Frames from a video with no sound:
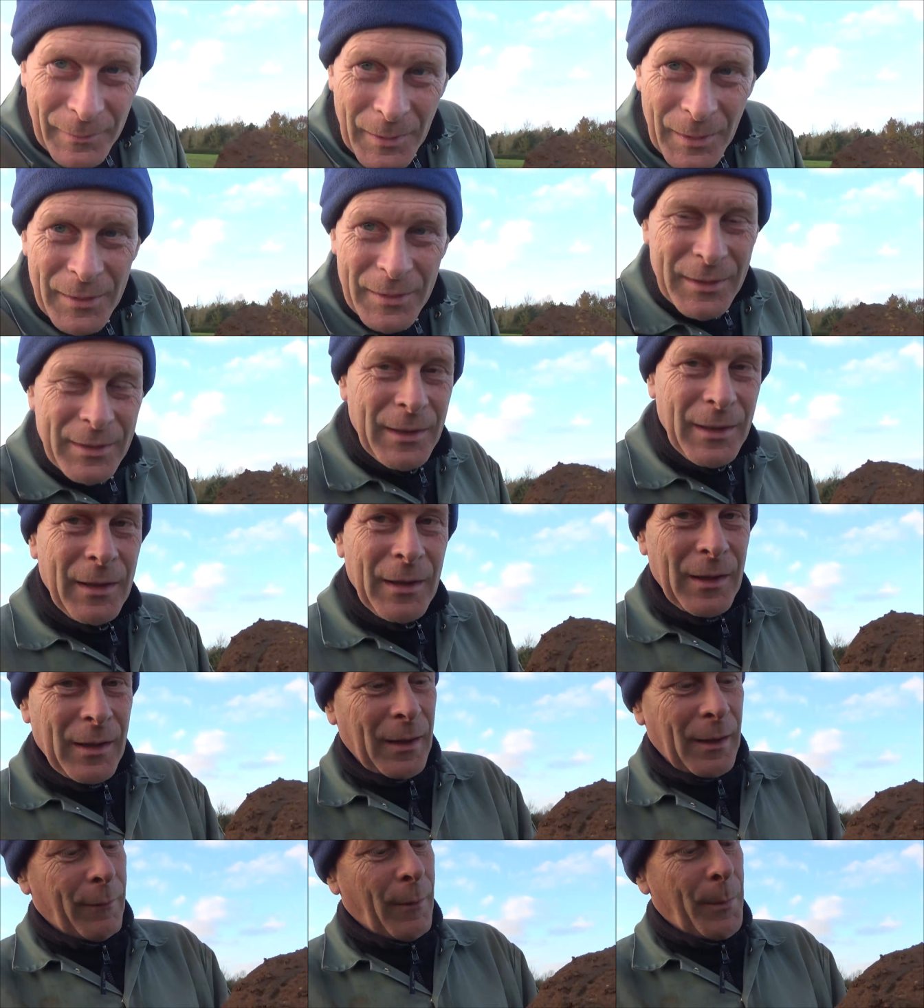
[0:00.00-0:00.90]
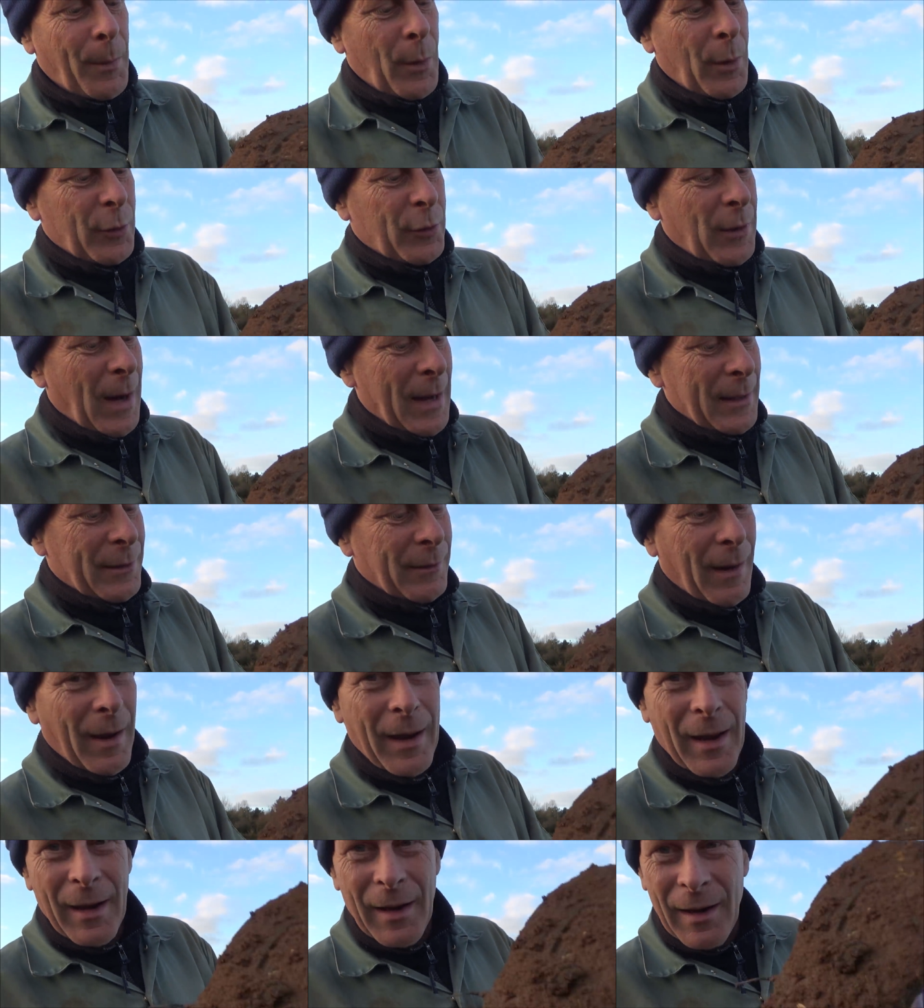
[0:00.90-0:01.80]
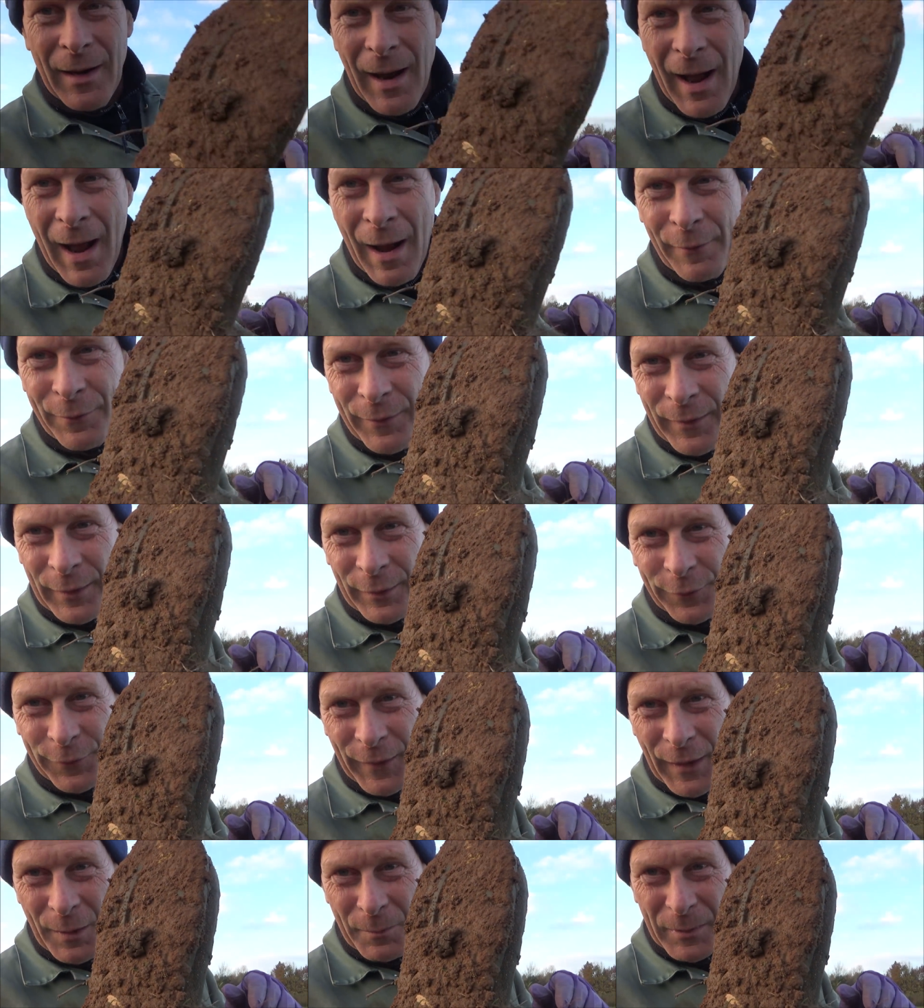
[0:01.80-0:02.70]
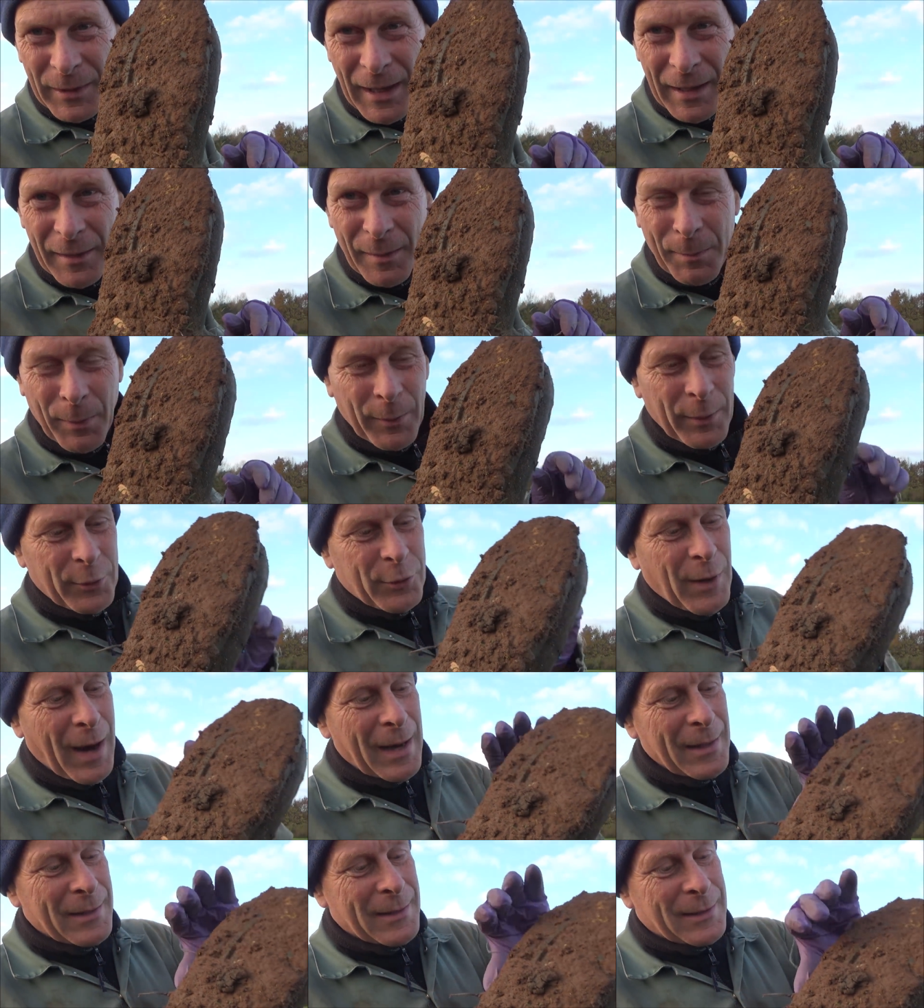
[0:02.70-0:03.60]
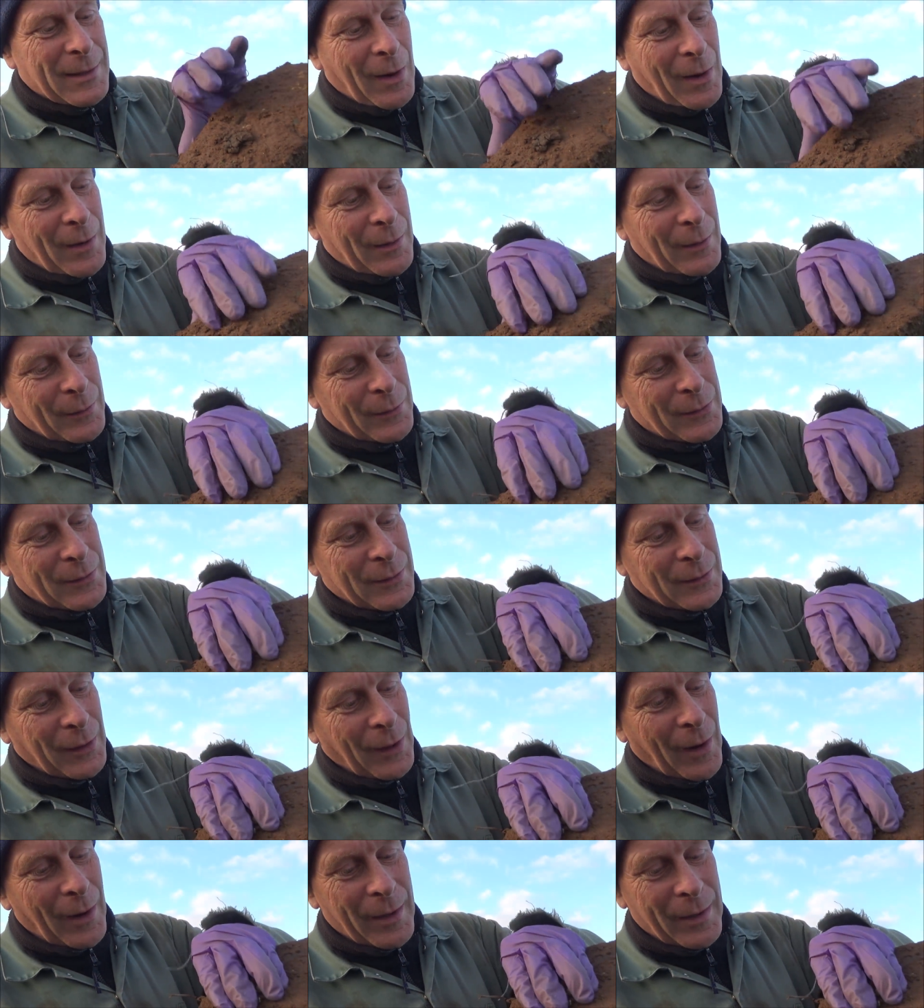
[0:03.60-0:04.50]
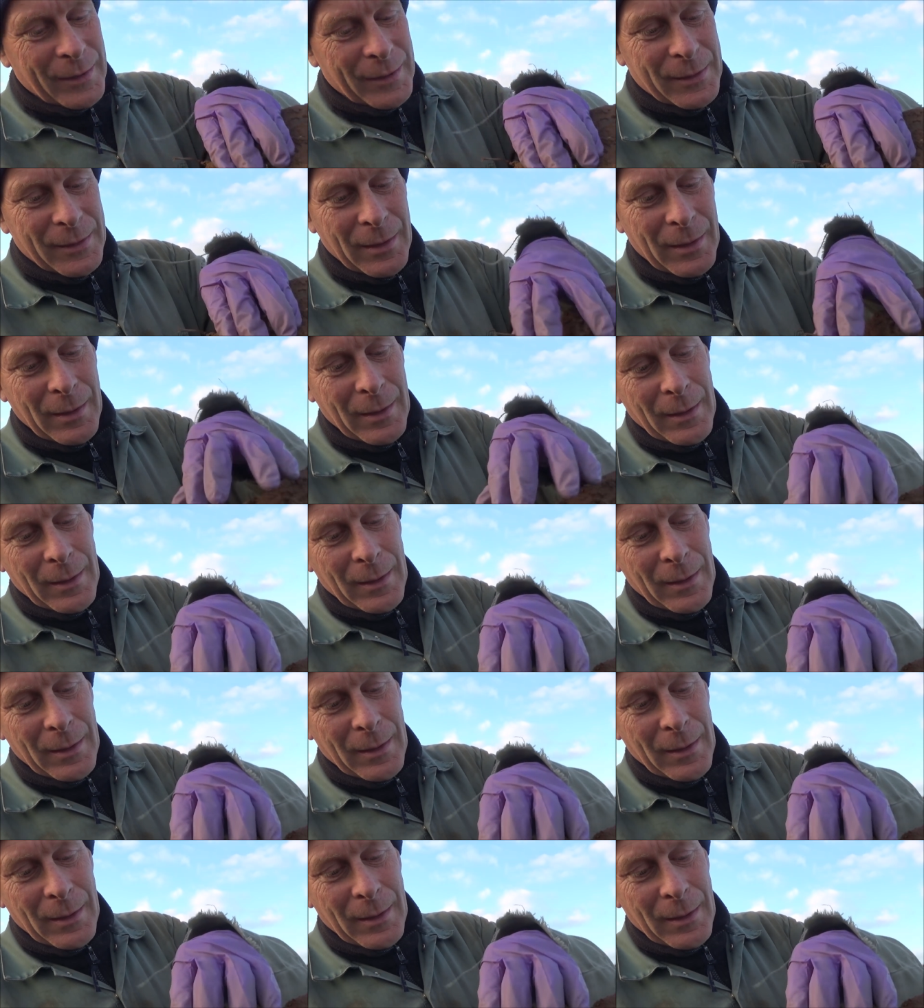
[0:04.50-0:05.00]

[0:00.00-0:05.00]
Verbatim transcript: I'm losing you. If I bought a tractor out here, half of this field would end up on the tractor tires.